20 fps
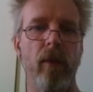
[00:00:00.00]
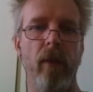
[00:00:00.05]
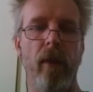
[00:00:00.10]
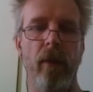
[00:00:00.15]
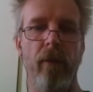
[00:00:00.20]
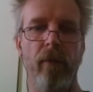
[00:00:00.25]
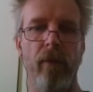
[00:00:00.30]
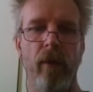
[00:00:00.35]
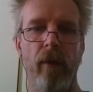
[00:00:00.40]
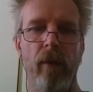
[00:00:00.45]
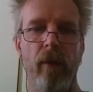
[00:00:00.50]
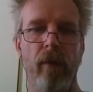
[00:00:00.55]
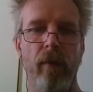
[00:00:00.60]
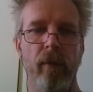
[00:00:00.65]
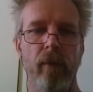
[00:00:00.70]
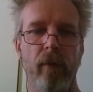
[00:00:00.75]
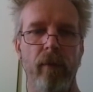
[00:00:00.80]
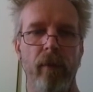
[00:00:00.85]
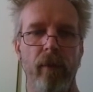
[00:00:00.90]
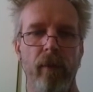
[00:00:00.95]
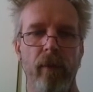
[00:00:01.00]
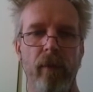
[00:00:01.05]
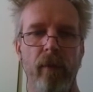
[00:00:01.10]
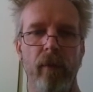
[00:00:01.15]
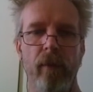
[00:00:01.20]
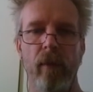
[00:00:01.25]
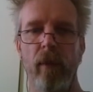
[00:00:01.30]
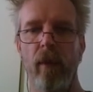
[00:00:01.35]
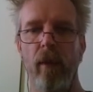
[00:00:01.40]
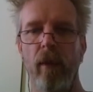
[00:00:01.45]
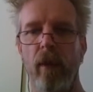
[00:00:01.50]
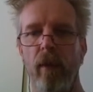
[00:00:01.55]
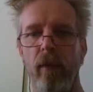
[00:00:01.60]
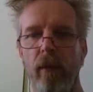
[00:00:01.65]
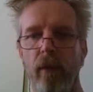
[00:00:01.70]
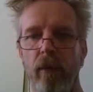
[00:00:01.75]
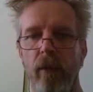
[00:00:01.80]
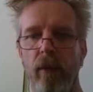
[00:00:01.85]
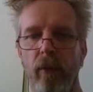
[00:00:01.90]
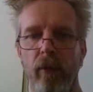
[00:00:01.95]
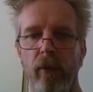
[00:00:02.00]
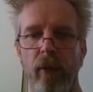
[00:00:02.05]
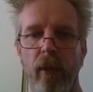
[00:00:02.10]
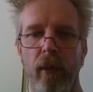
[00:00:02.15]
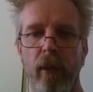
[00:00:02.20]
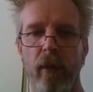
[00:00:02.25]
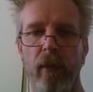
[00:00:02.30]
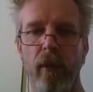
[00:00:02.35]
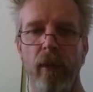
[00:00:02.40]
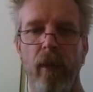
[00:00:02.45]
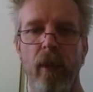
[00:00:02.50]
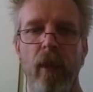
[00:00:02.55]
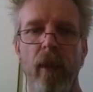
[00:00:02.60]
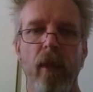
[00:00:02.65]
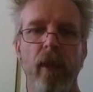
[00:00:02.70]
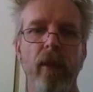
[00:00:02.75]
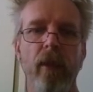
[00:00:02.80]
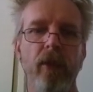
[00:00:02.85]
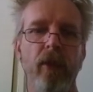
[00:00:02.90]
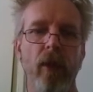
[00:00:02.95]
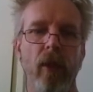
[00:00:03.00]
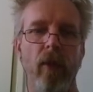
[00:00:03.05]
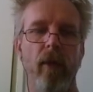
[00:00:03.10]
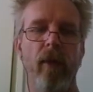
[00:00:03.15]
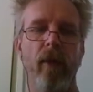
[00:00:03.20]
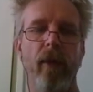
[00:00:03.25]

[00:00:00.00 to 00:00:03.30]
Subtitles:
level. Ah, this looks nice. So